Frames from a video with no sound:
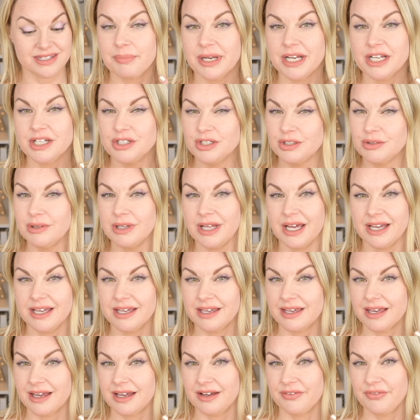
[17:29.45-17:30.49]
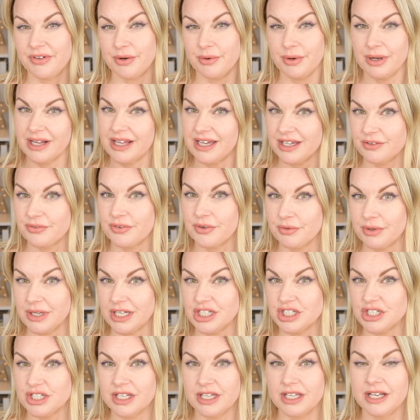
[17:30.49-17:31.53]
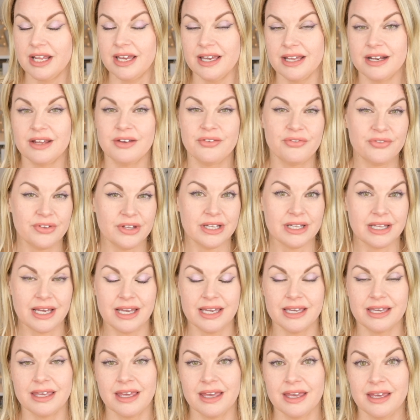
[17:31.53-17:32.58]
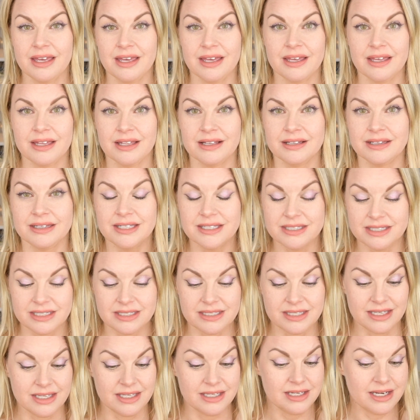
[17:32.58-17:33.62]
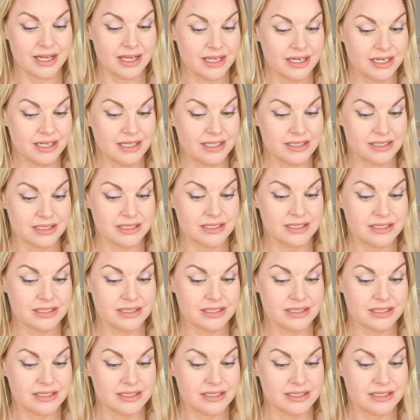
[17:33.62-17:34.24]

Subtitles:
But I do like a very light foundation, and I feel like this is it, and it